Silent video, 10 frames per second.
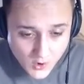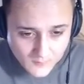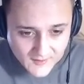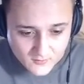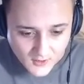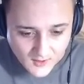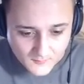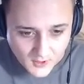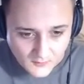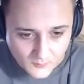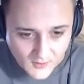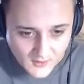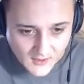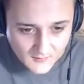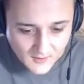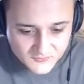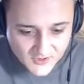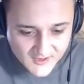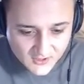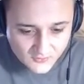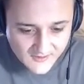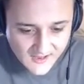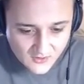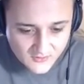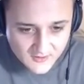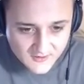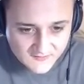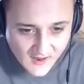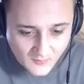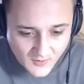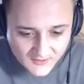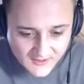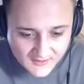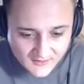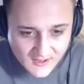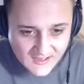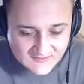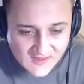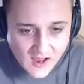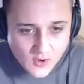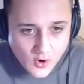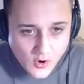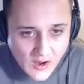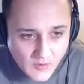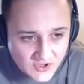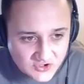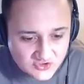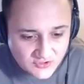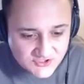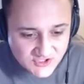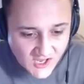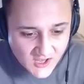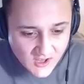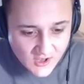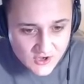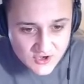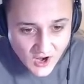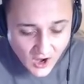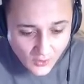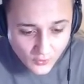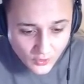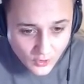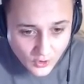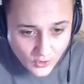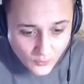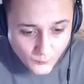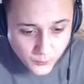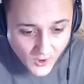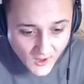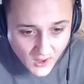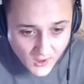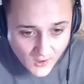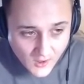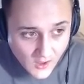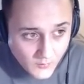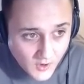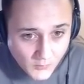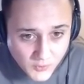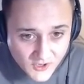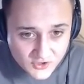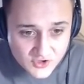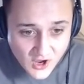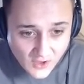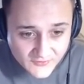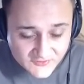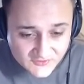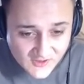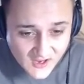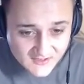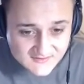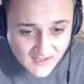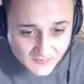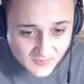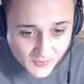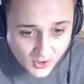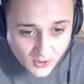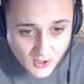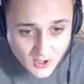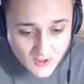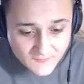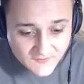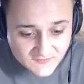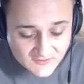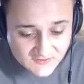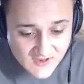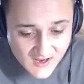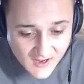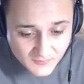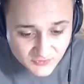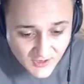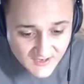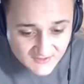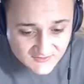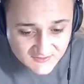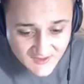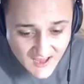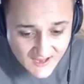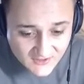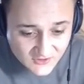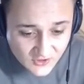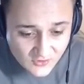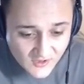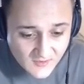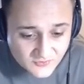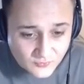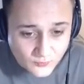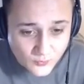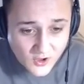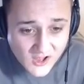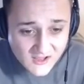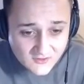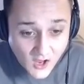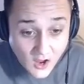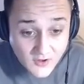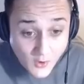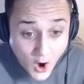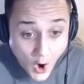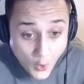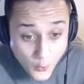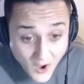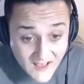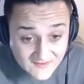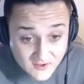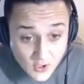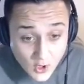Wait, what? I'm trying to go down. It's not working. It's not. I wanted to trick shot. No. What? No, this is not acceptable. This is not. I'm trying to slide, dude. What? Oh, no. What?